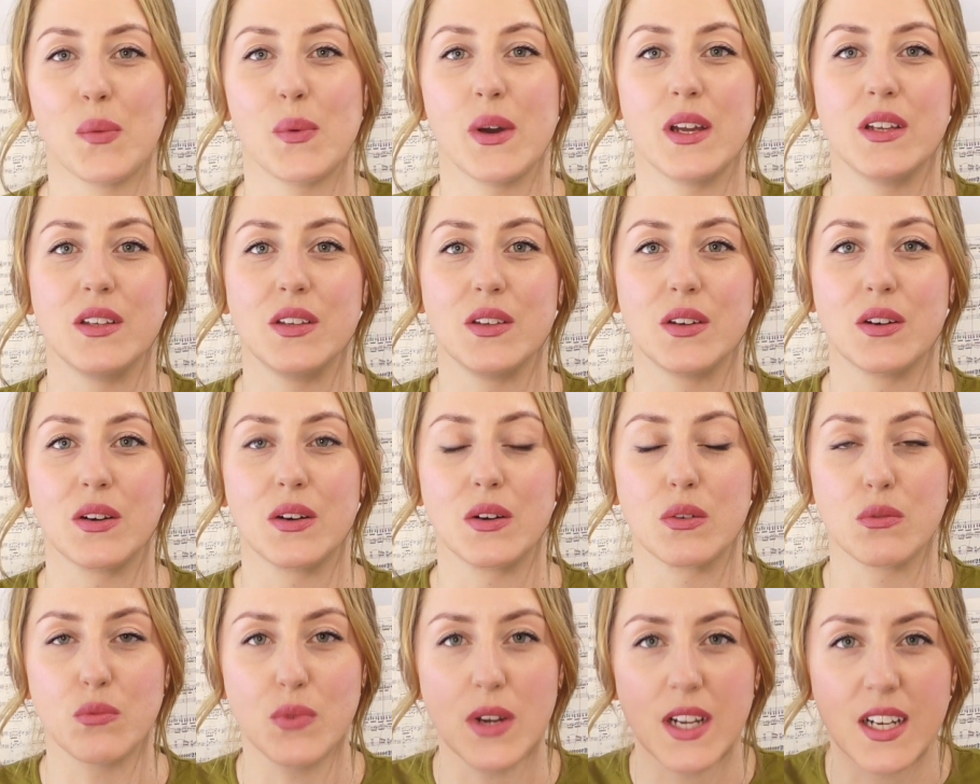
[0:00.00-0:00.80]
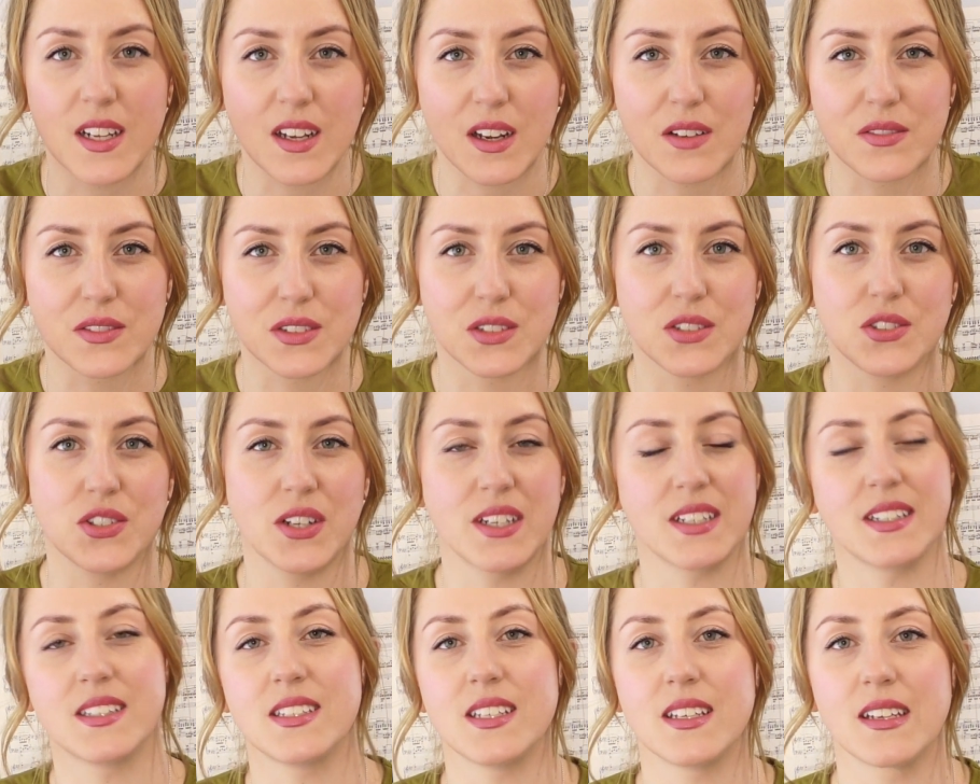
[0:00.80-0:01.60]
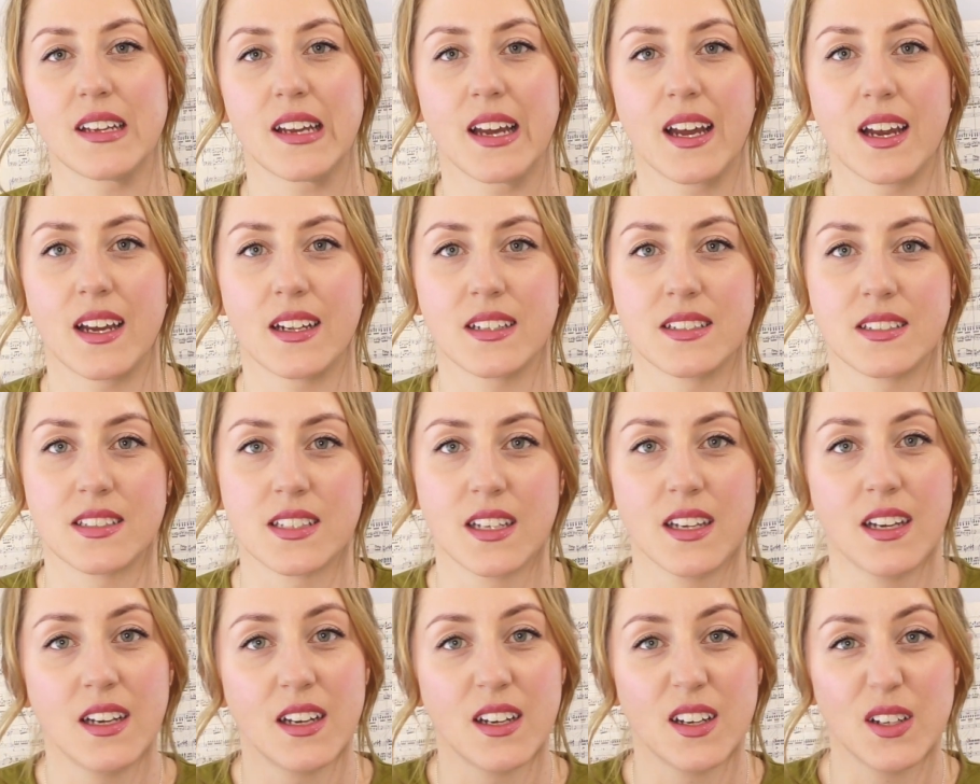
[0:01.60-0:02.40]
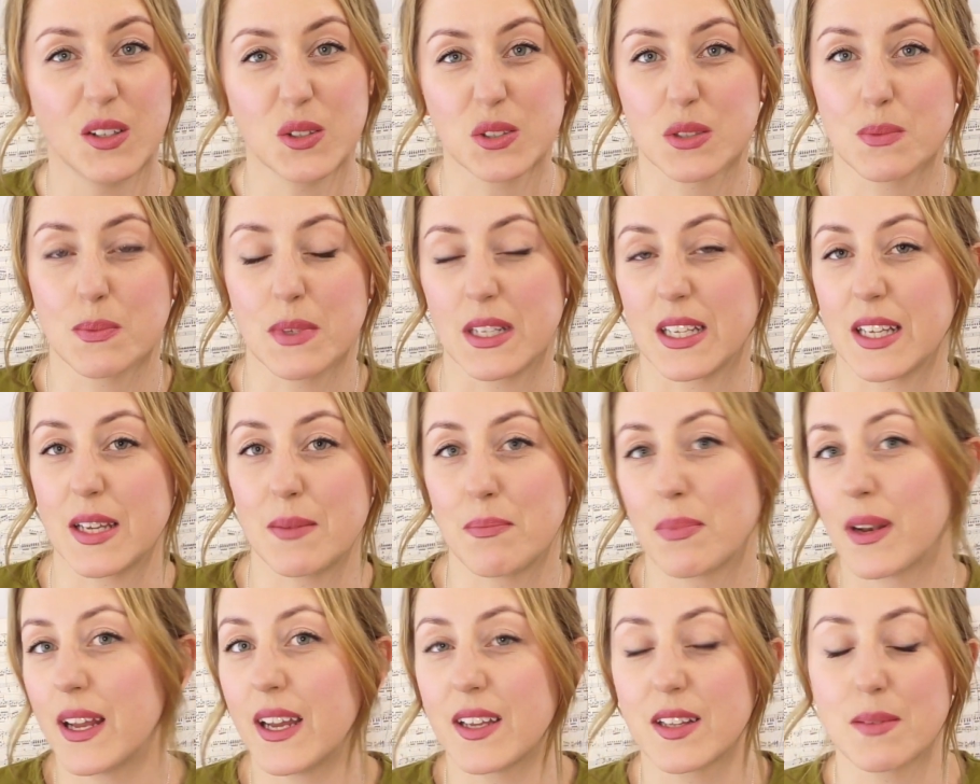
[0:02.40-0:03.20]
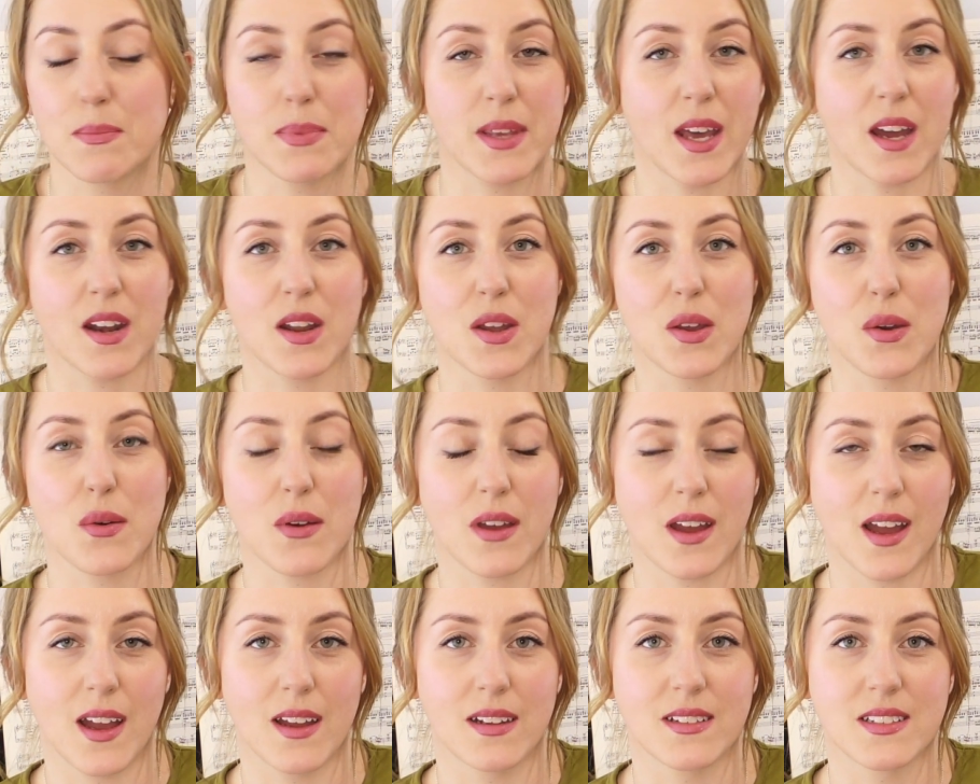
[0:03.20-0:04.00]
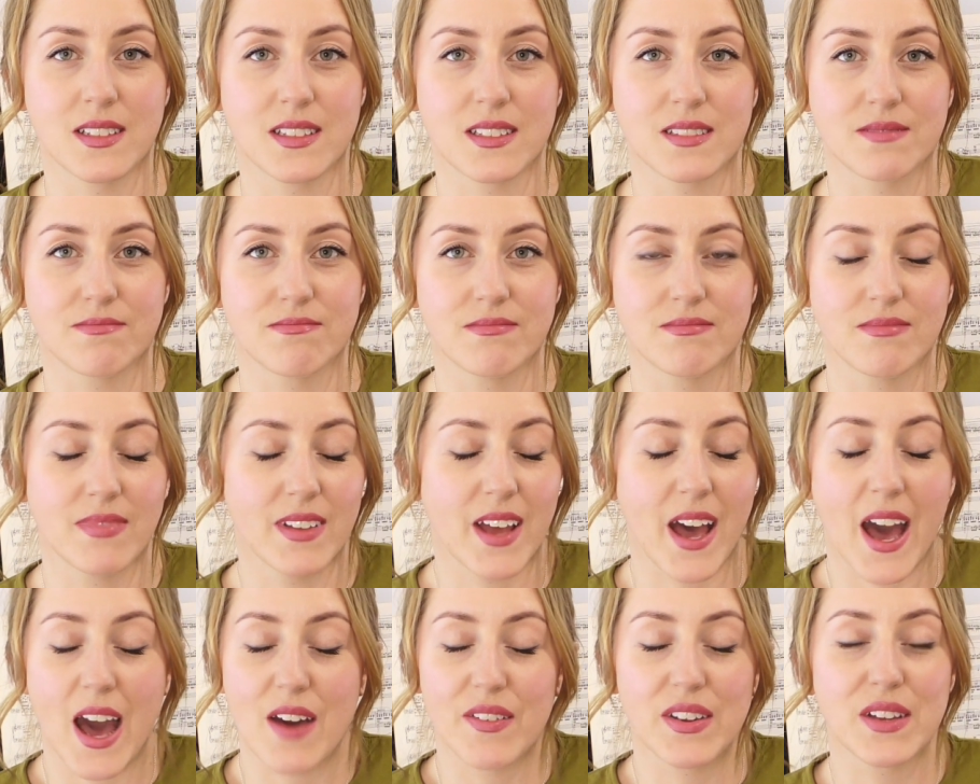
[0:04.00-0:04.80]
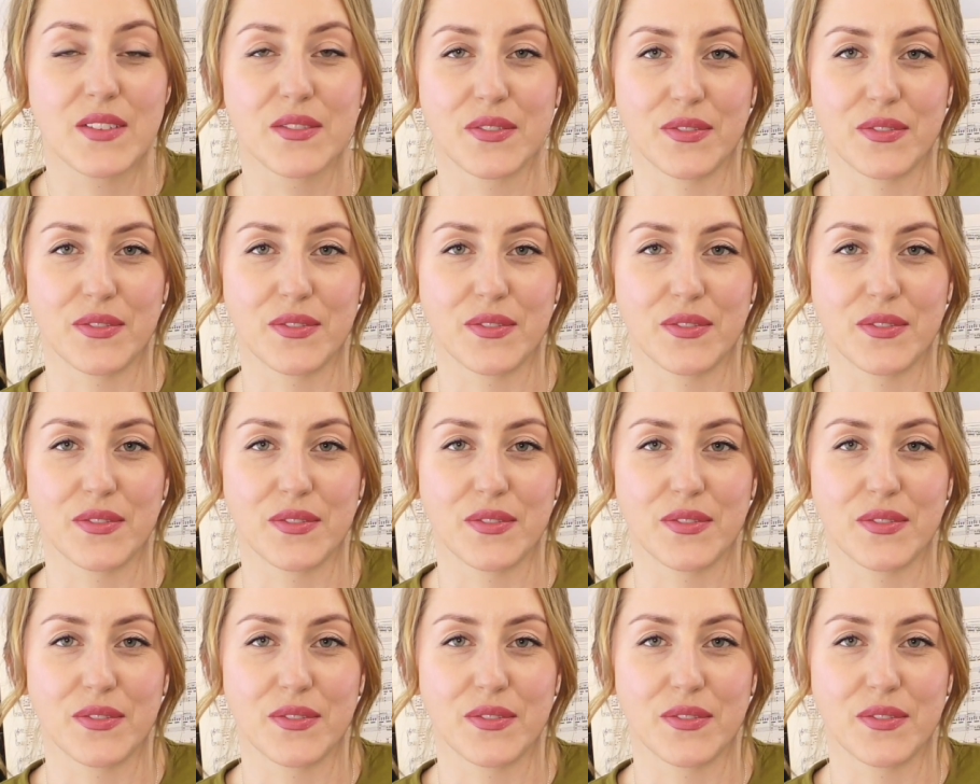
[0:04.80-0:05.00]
when you're really concentrating and ultimately playing the piano and having